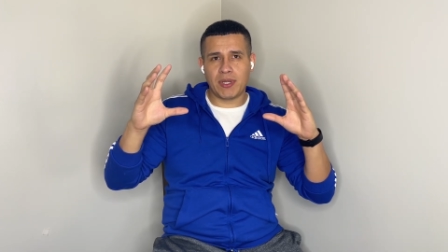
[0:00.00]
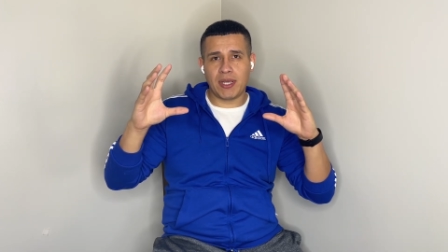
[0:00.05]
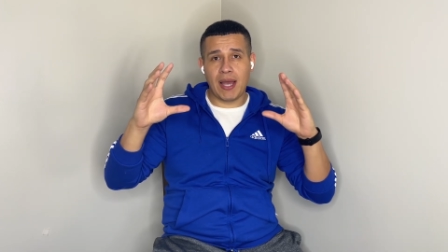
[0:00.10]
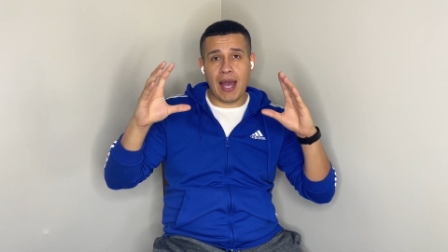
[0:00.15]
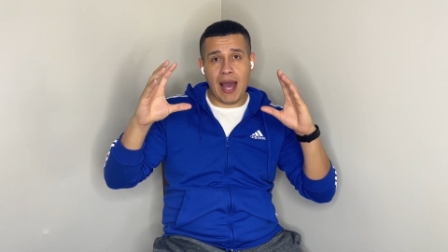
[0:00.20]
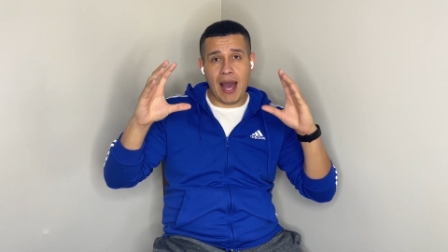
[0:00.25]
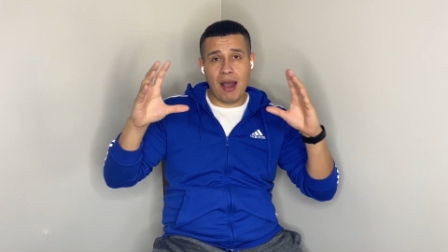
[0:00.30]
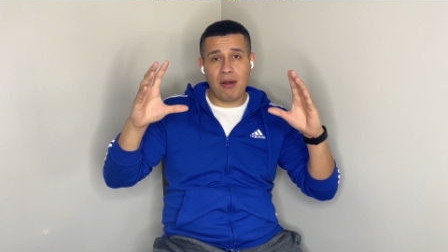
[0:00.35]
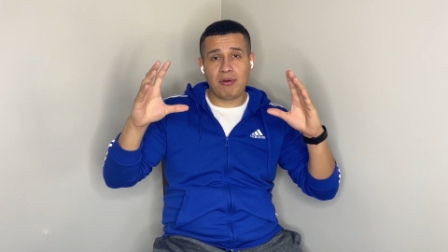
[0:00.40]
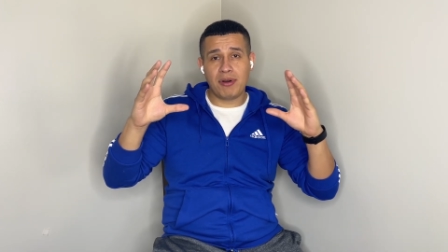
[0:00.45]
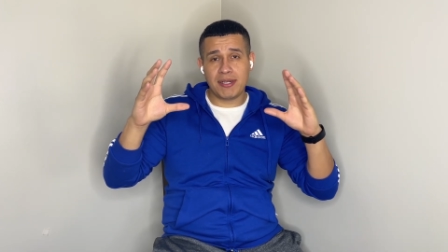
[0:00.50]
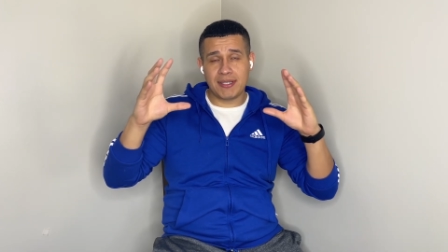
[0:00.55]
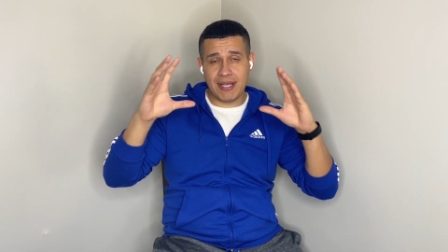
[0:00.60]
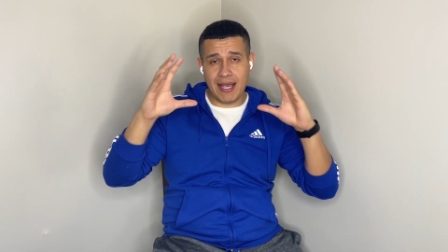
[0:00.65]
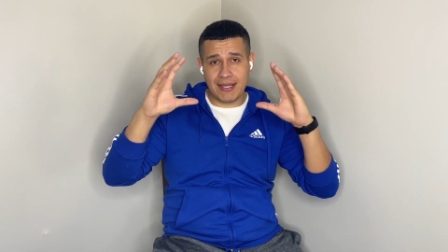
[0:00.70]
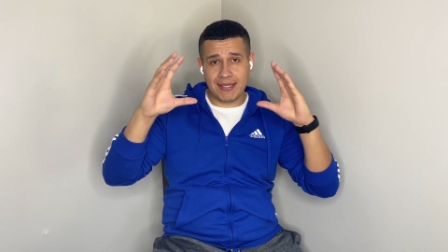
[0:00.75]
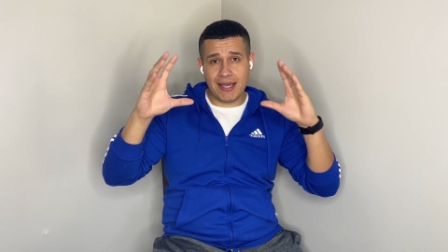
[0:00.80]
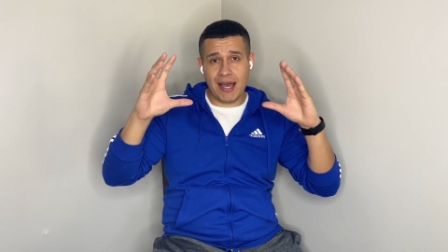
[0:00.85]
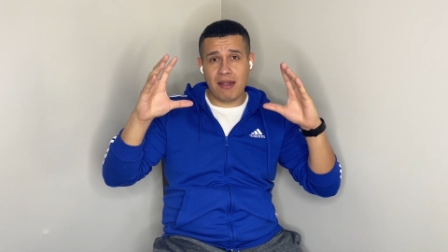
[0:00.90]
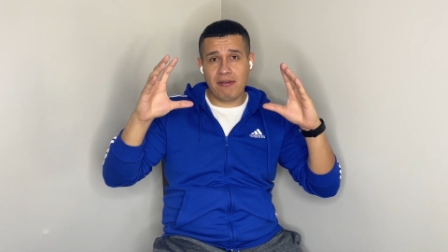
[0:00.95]
hours,
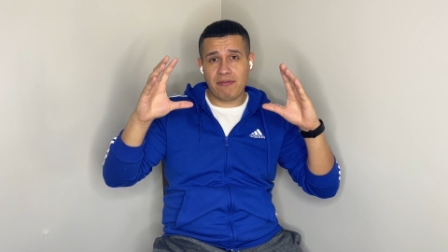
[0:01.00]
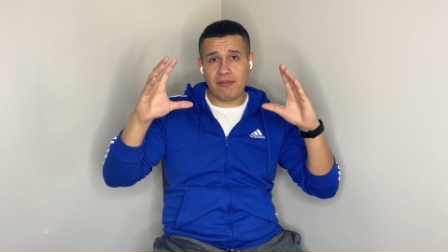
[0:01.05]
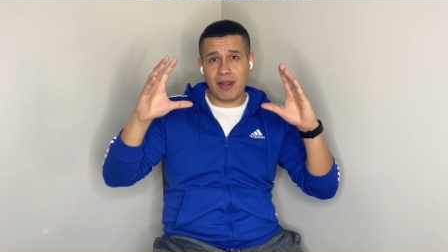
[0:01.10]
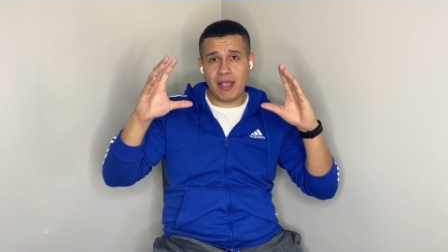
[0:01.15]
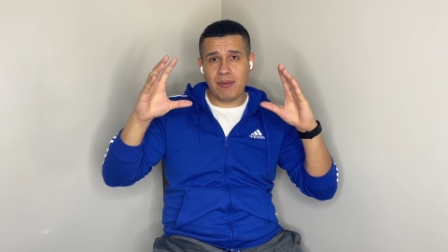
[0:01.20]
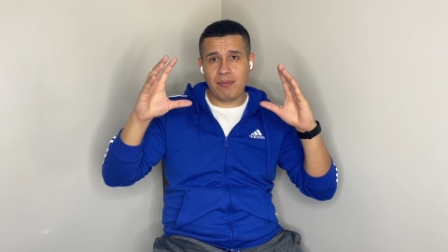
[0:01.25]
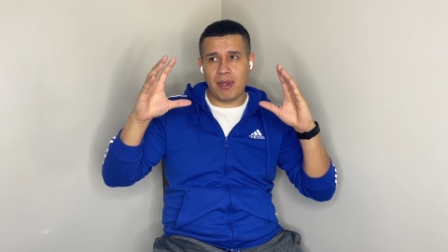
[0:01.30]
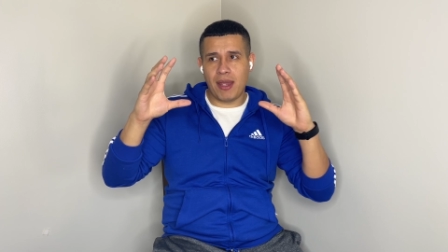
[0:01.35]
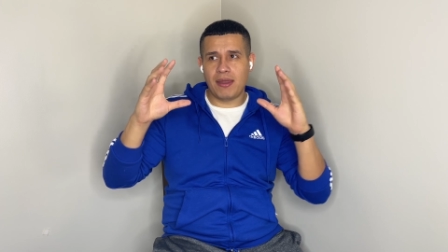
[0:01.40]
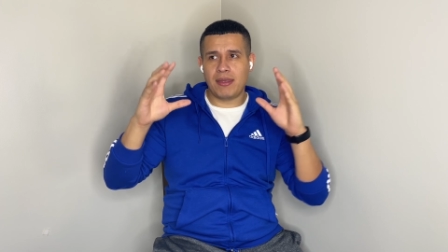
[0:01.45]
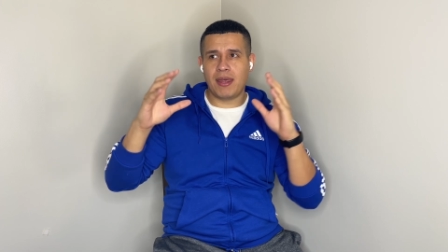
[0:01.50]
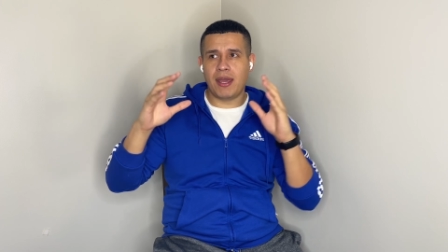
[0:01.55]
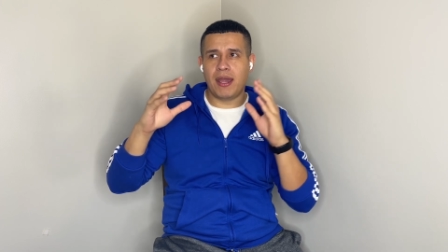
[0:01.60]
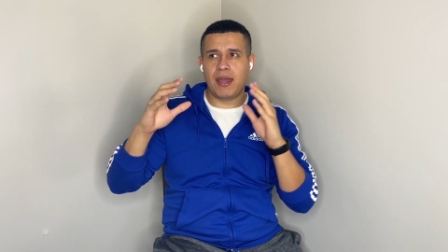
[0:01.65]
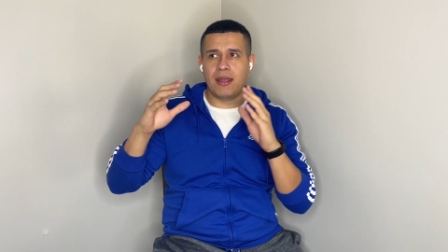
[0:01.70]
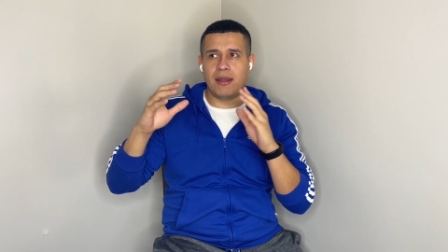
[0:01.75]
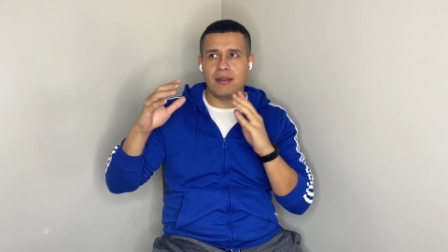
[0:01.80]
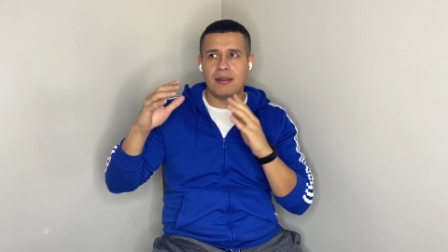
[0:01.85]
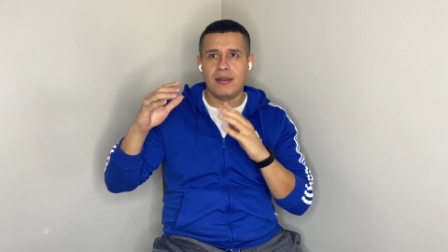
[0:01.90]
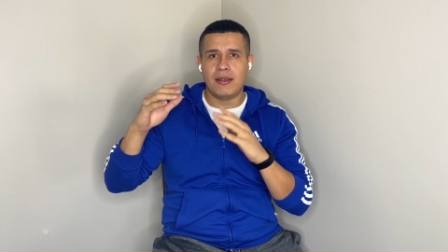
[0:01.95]
that time frame, and
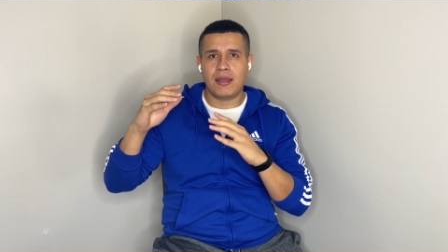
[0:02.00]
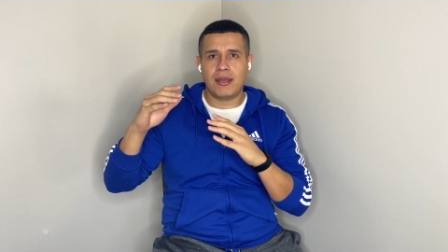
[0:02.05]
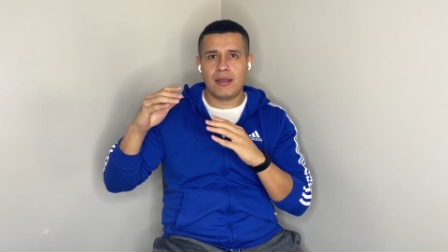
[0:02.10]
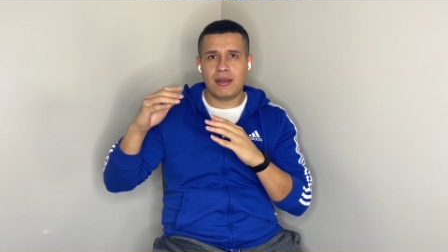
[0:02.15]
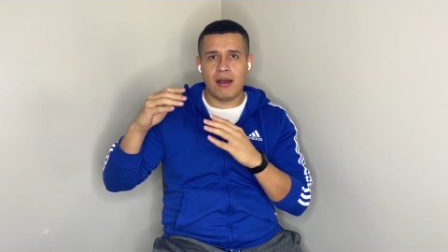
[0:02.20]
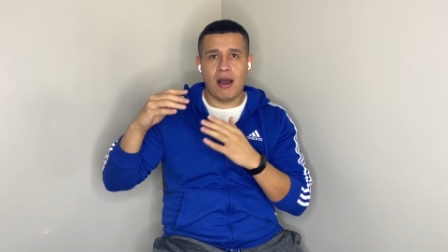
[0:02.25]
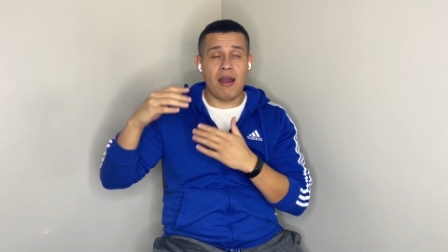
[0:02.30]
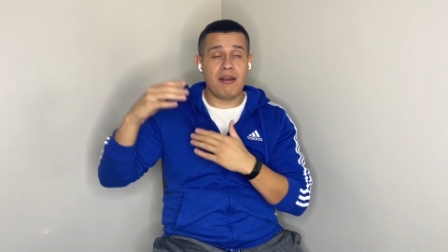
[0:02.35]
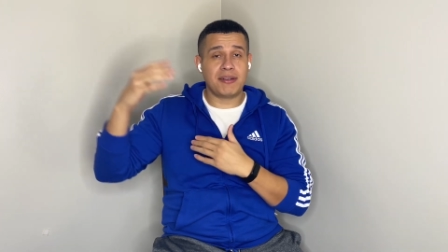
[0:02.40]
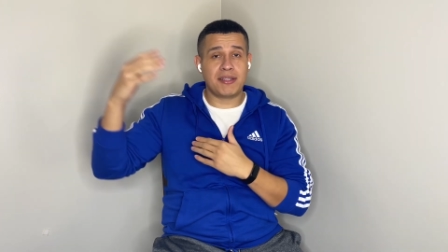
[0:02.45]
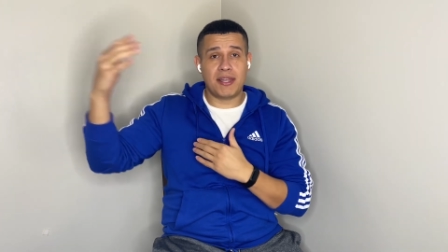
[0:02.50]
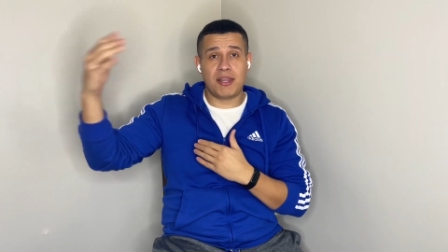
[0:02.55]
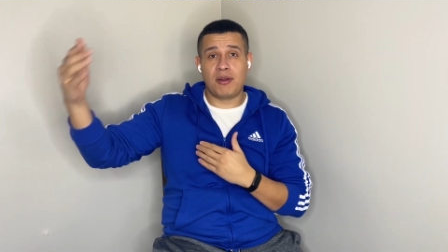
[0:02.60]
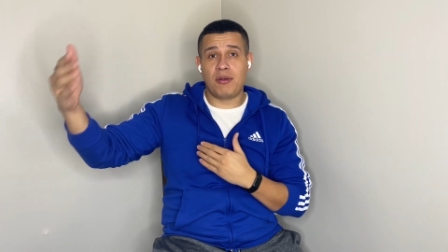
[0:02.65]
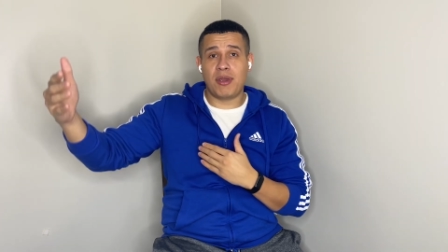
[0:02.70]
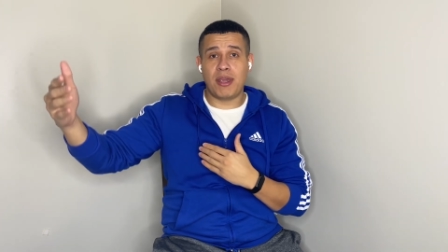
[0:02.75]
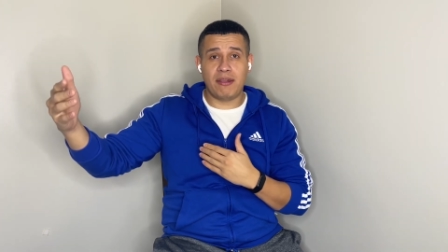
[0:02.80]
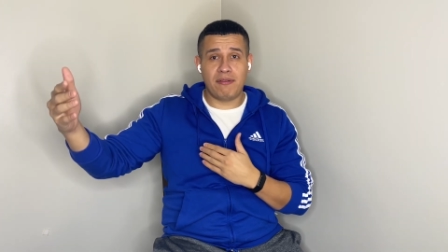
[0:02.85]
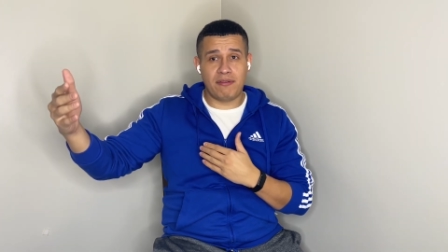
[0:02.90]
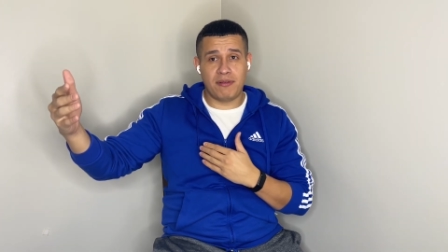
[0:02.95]
then obviously they
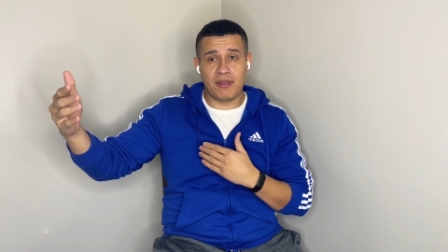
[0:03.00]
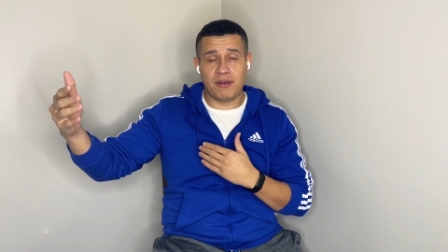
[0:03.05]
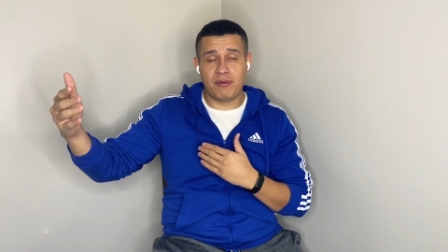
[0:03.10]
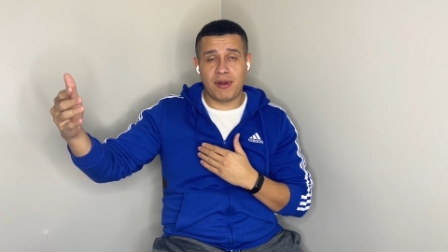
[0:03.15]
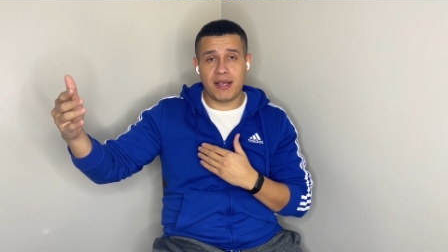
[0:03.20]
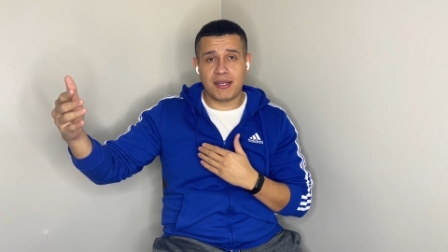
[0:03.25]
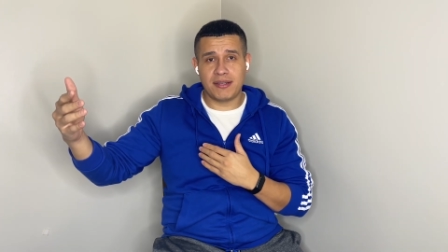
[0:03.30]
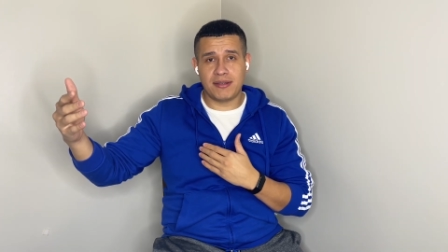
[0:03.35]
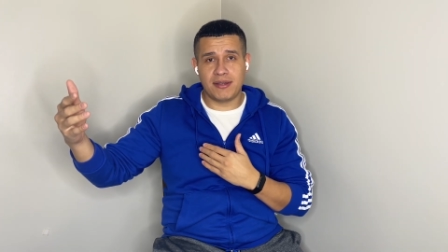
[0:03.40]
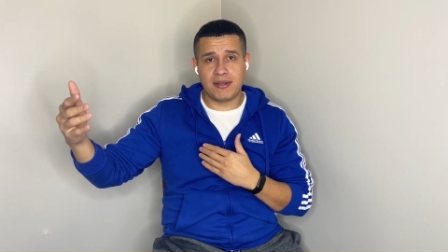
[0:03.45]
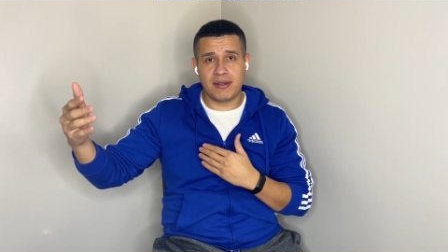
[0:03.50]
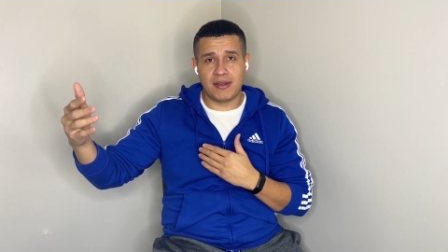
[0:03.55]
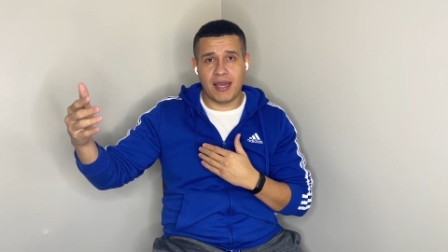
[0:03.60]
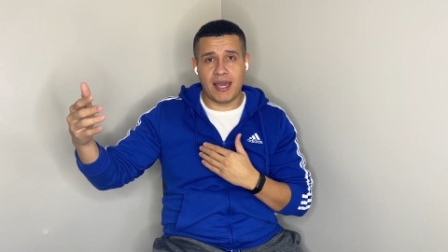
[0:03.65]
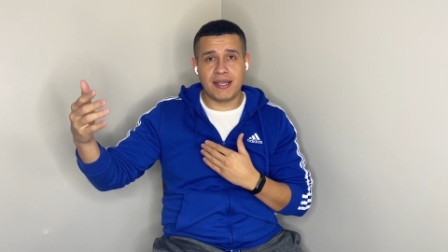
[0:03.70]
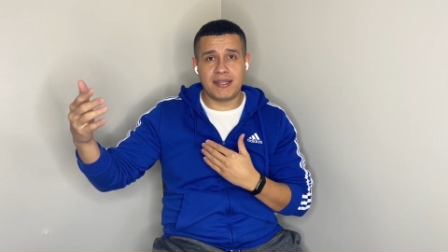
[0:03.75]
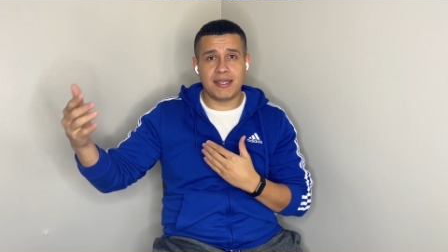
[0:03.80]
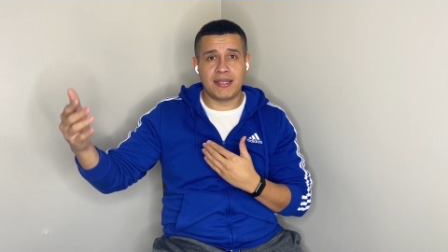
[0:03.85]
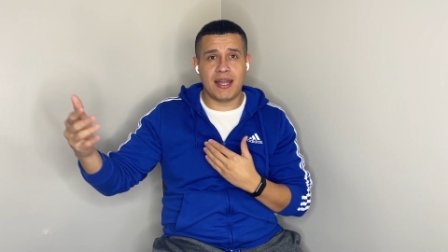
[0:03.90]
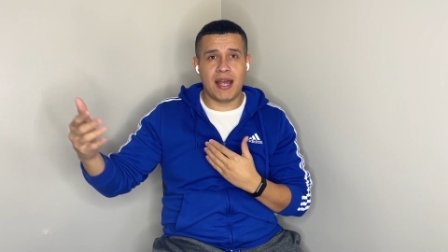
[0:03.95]
don't eat for the rest of the
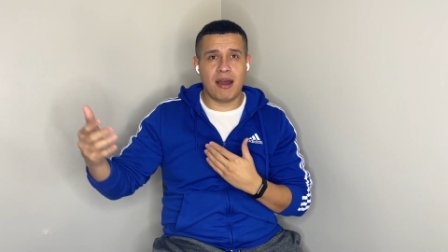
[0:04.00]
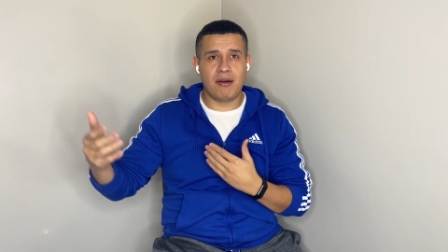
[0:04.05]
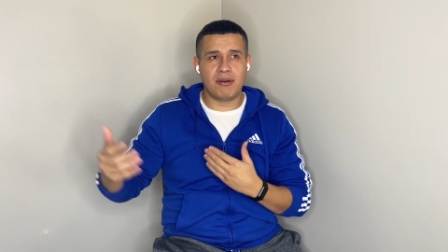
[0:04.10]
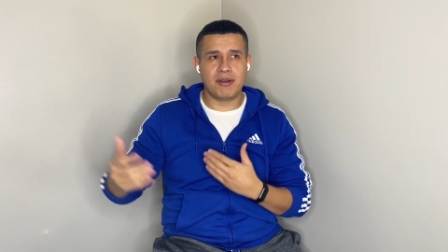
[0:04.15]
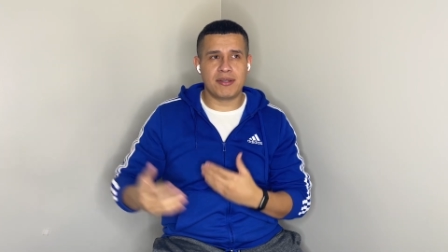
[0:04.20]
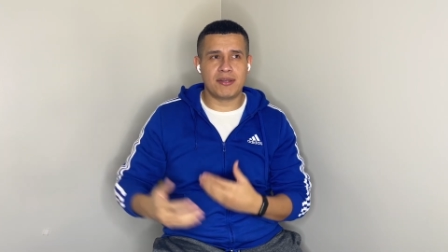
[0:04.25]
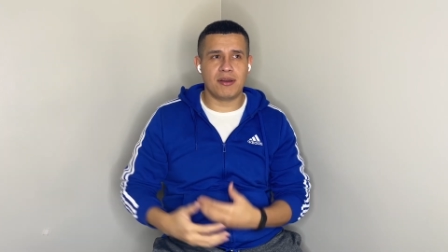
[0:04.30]
18 hours.